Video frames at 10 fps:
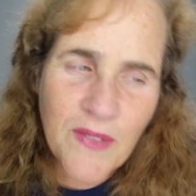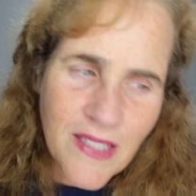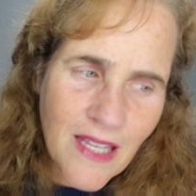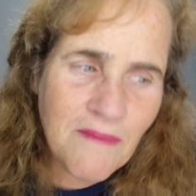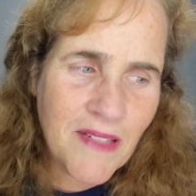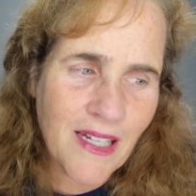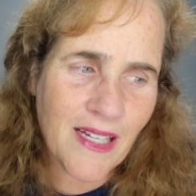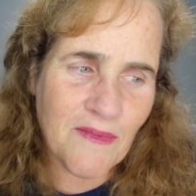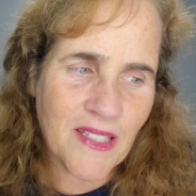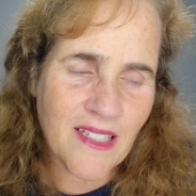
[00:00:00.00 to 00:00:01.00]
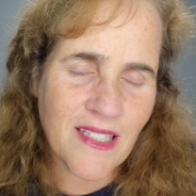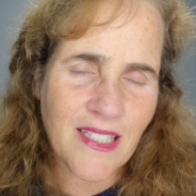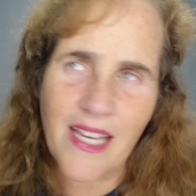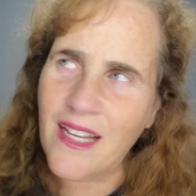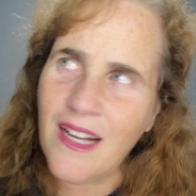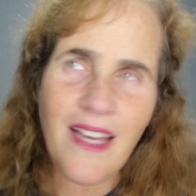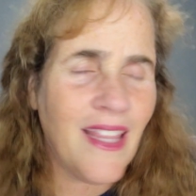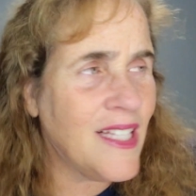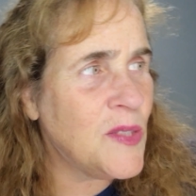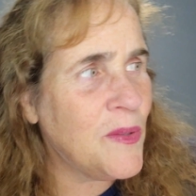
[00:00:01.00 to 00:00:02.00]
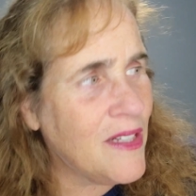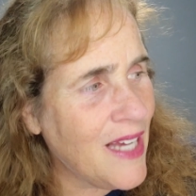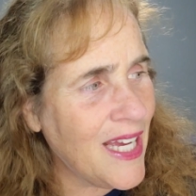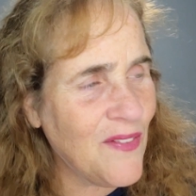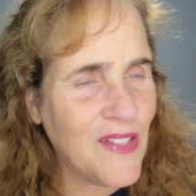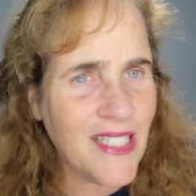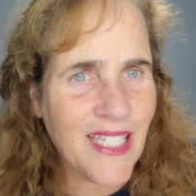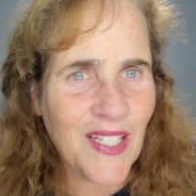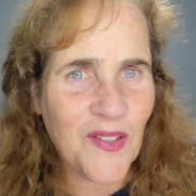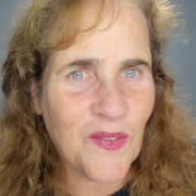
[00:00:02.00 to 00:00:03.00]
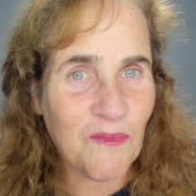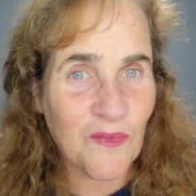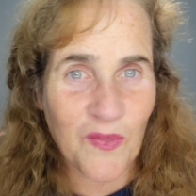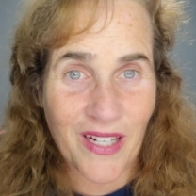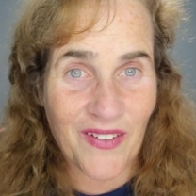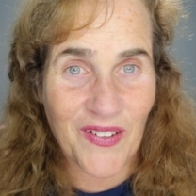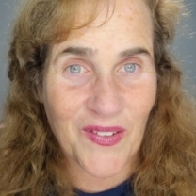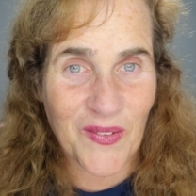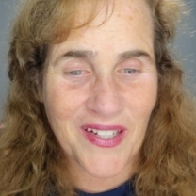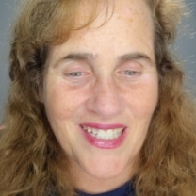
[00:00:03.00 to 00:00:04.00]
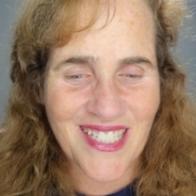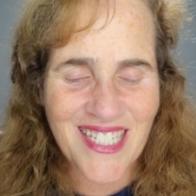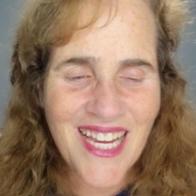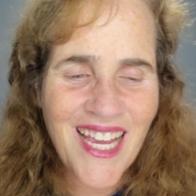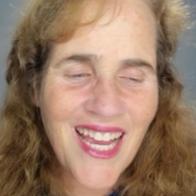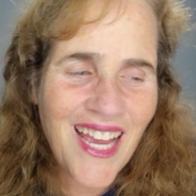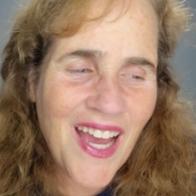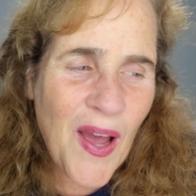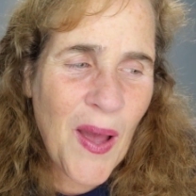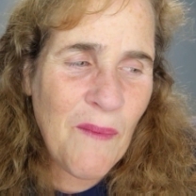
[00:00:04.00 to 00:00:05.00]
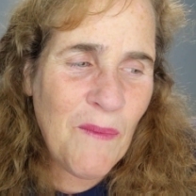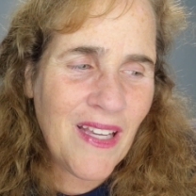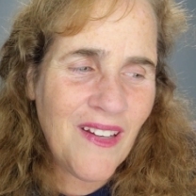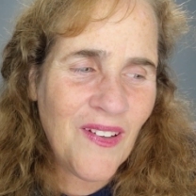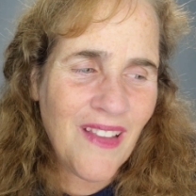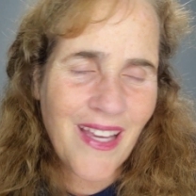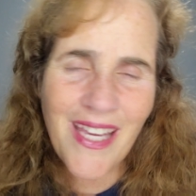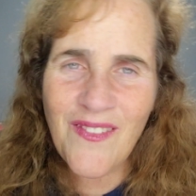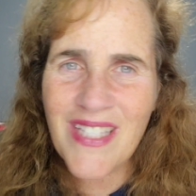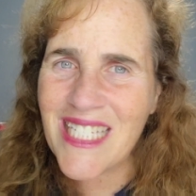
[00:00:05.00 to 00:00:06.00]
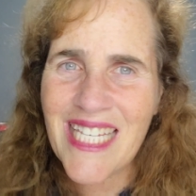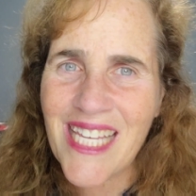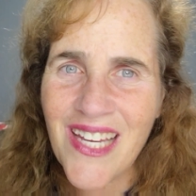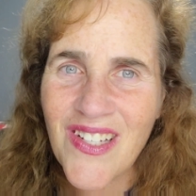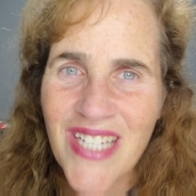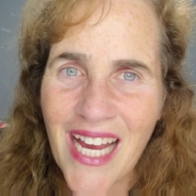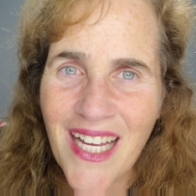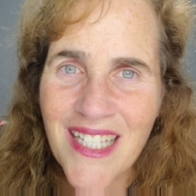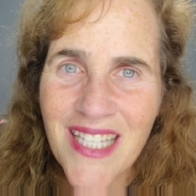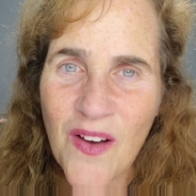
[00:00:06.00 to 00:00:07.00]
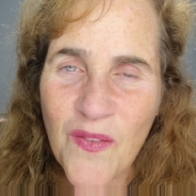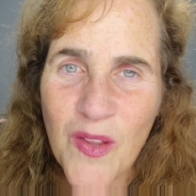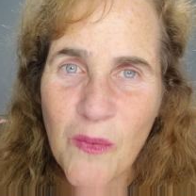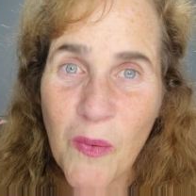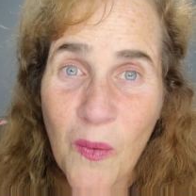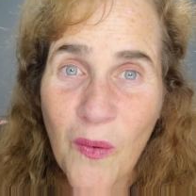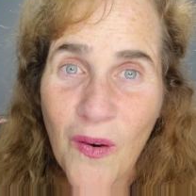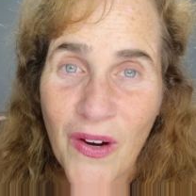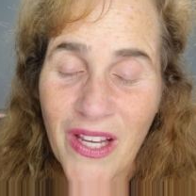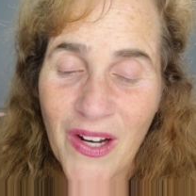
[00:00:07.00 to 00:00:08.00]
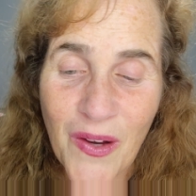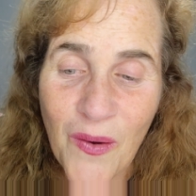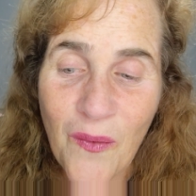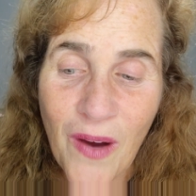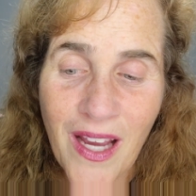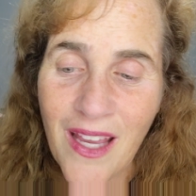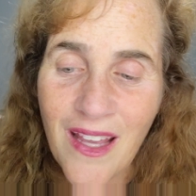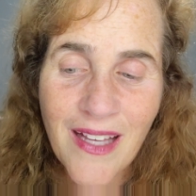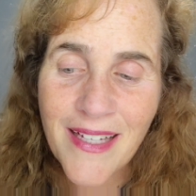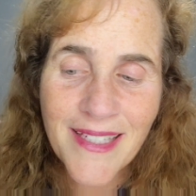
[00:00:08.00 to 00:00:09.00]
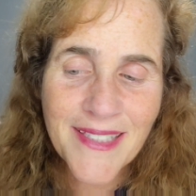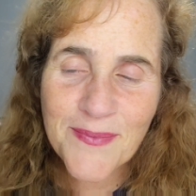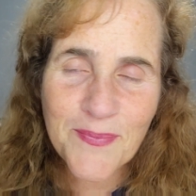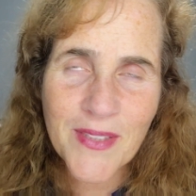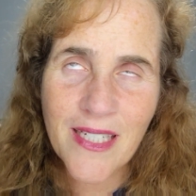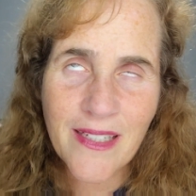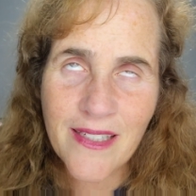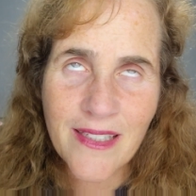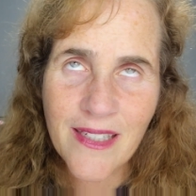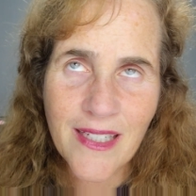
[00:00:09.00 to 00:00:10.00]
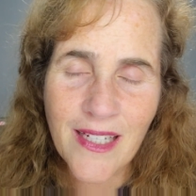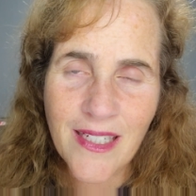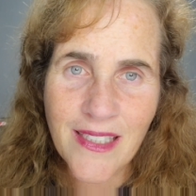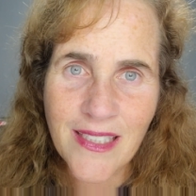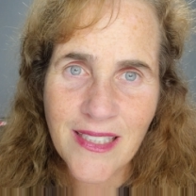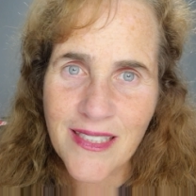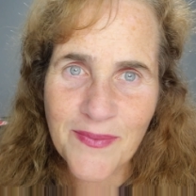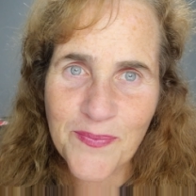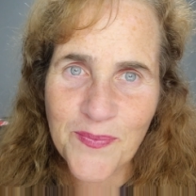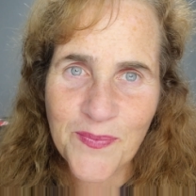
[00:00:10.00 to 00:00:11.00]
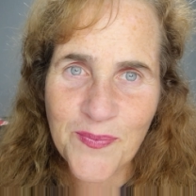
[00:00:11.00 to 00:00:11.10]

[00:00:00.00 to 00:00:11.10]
sometimes he'll say, God, that's weird. I haven't seen whatever it was. Um, but you know, like even sneaking jackets out for the poor, you know, I, ah, uh, I gotta just,